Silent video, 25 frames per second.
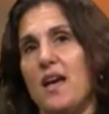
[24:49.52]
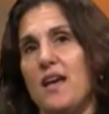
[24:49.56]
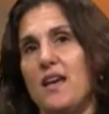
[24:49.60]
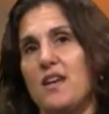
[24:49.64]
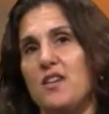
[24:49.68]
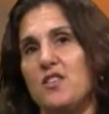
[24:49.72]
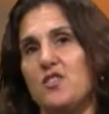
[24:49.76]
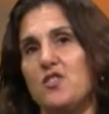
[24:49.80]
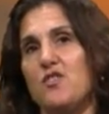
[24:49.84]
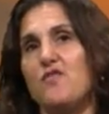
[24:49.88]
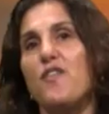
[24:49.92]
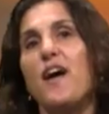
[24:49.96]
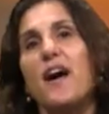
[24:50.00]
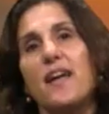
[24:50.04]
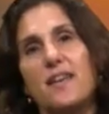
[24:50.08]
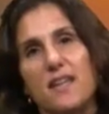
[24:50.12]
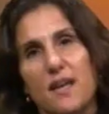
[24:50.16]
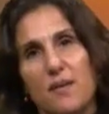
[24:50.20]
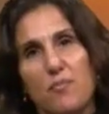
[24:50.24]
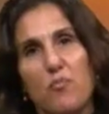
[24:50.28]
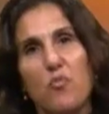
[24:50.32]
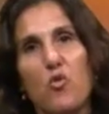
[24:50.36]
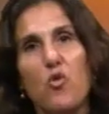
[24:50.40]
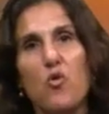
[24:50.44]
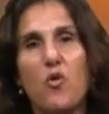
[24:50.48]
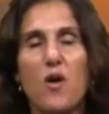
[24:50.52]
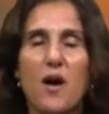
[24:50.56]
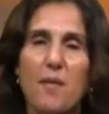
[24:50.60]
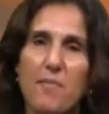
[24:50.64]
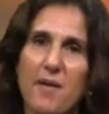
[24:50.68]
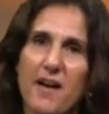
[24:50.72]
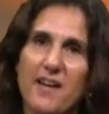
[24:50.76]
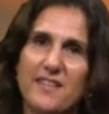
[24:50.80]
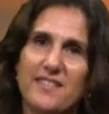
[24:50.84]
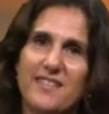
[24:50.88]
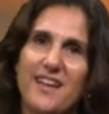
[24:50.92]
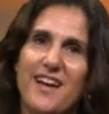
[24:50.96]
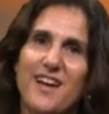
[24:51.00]
to find out more
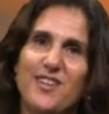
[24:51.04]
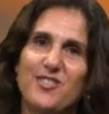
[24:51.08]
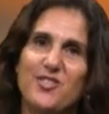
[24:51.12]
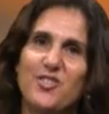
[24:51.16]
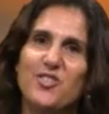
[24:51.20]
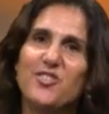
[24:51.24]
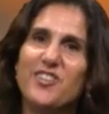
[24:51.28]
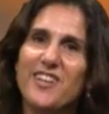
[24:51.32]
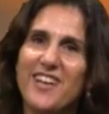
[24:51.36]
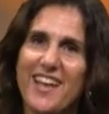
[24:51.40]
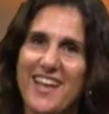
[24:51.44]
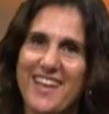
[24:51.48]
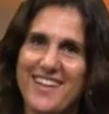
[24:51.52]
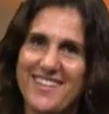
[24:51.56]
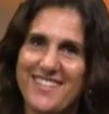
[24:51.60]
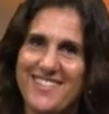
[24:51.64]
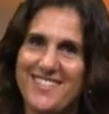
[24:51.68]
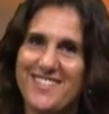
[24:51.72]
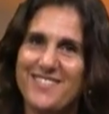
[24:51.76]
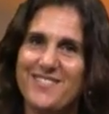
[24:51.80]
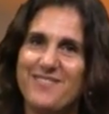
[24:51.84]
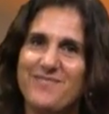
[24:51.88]
about how to donate.